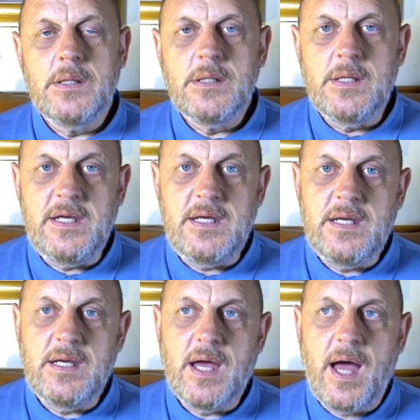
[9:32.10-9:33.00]

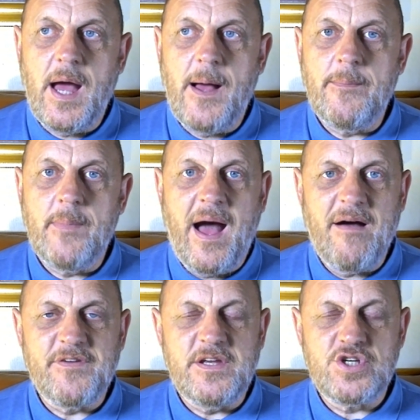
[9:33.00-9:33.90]
the
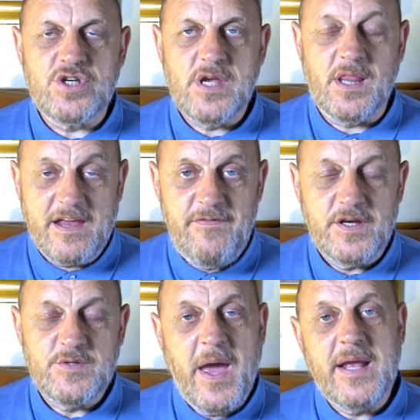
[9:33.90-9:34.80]
average life
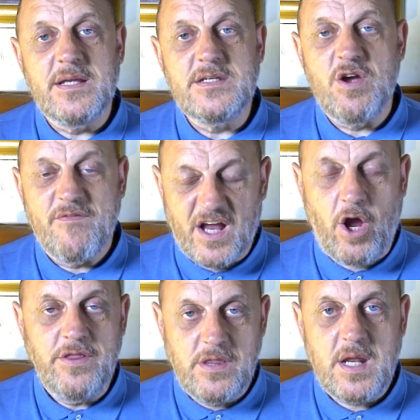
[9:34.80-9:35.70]
expectancy of a
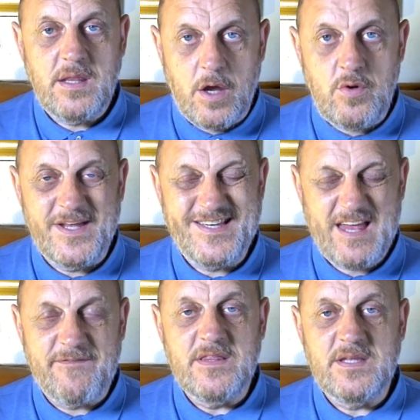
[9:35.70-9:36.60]
country down in
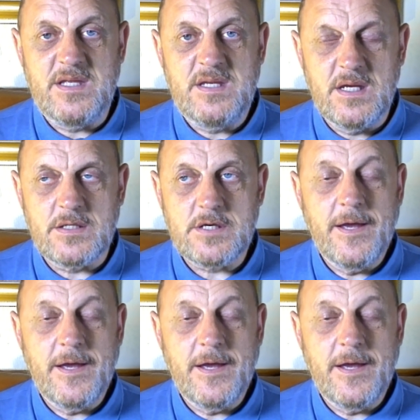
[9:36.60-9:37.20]
17 years,